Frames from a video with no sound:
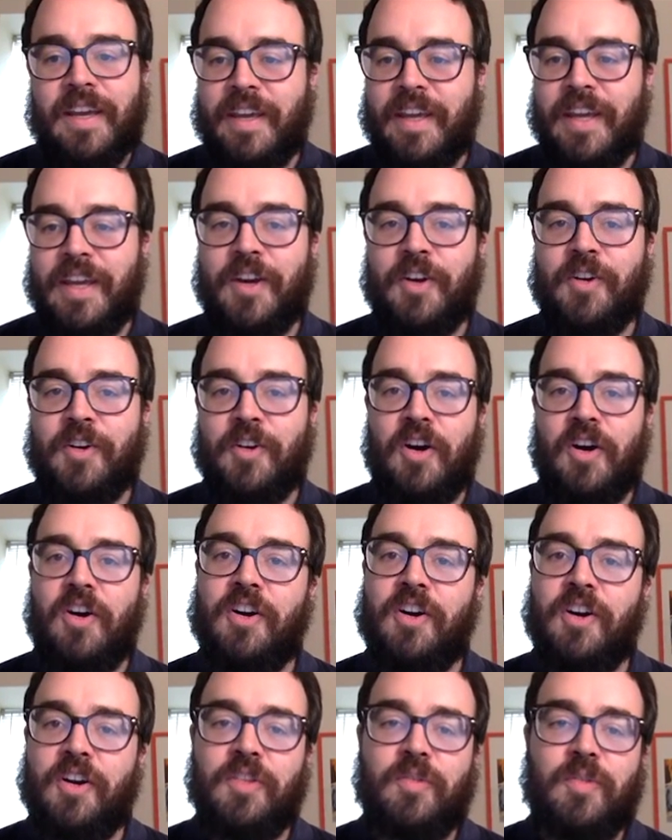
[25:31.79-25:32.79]
Here
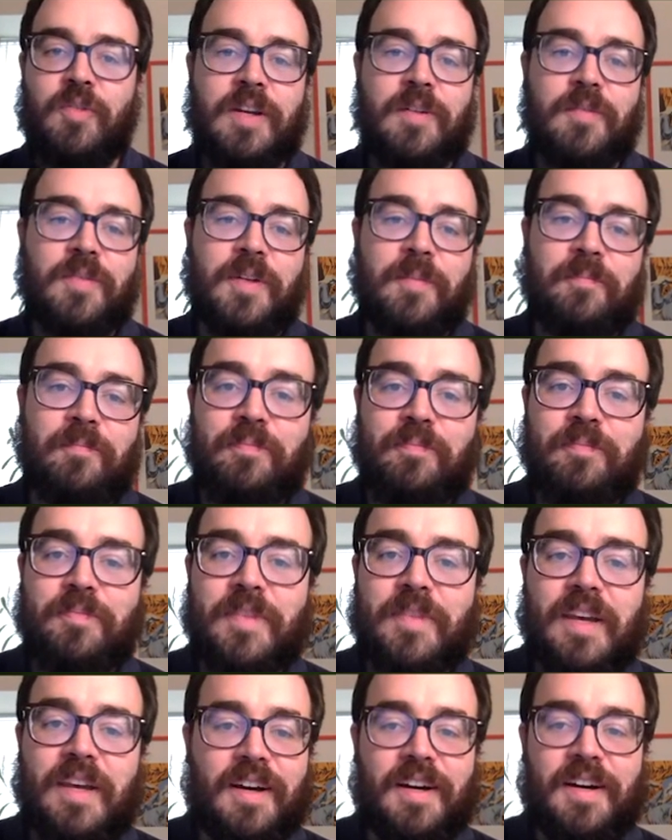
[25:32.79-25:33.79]
are three of them.
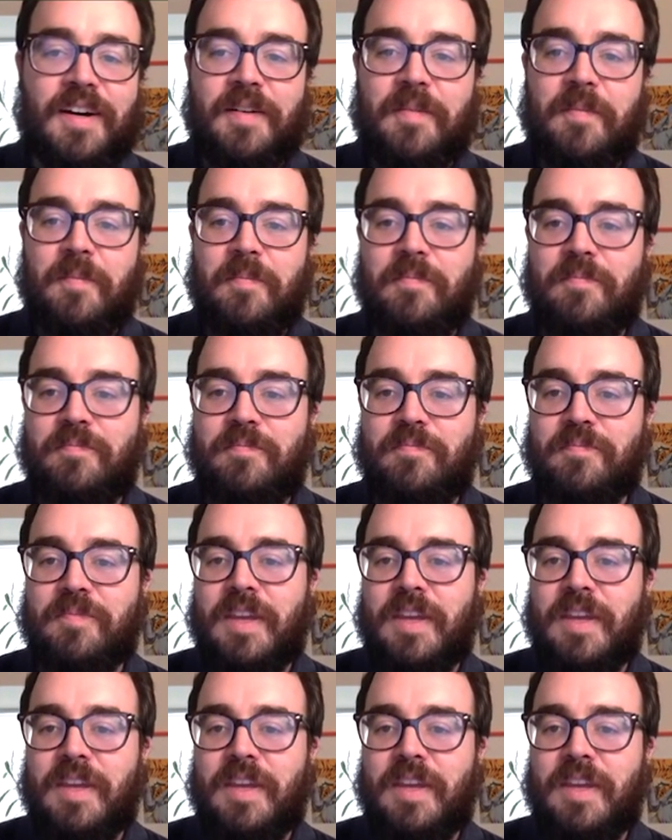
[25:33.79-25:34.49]
Um,